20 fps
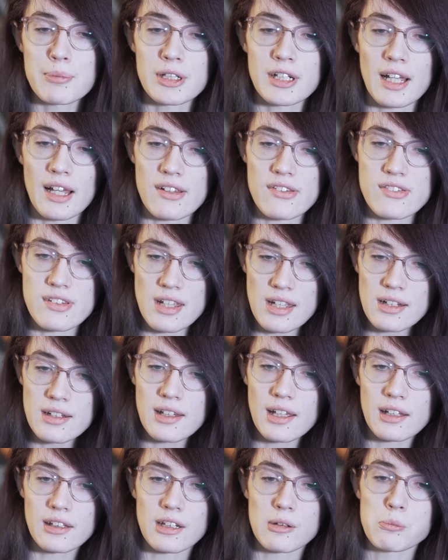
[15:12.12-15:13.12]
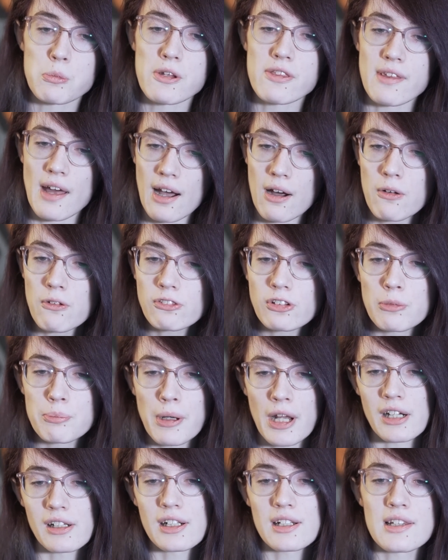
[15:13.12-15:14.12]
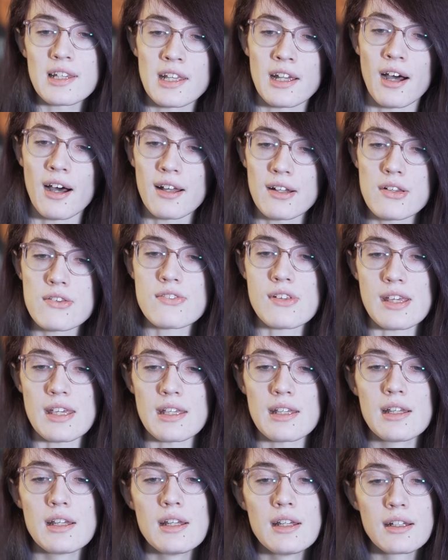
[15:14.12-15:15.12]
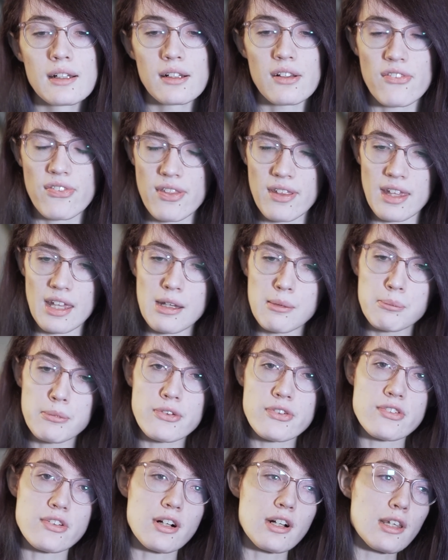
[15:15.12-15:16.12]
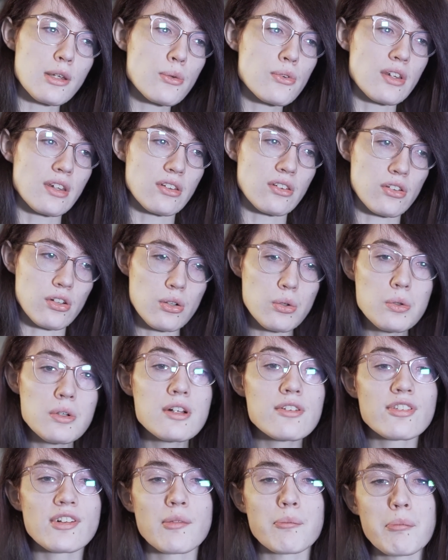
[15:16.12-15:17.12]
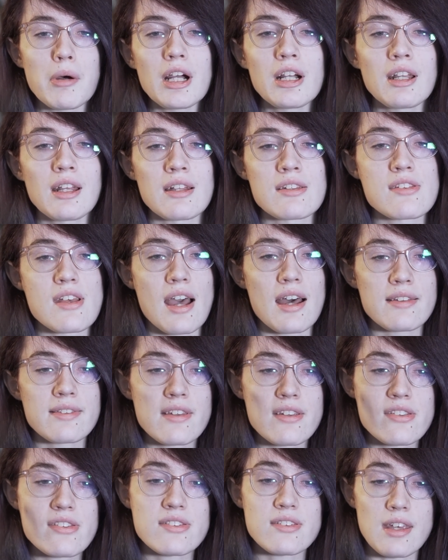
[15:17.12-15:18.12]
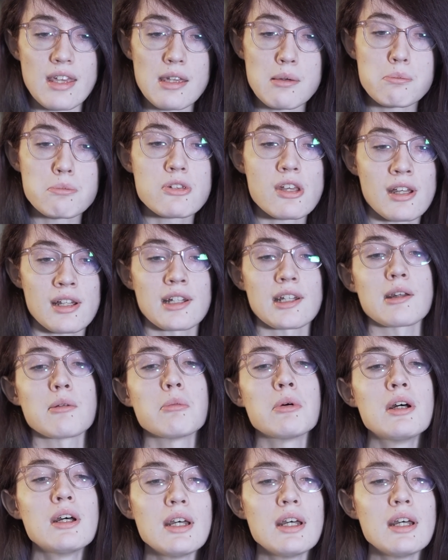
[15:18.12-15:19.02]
or Cascade Kingdom without repairing the Odyssey, because the game will start using 2 different buckets at the same time,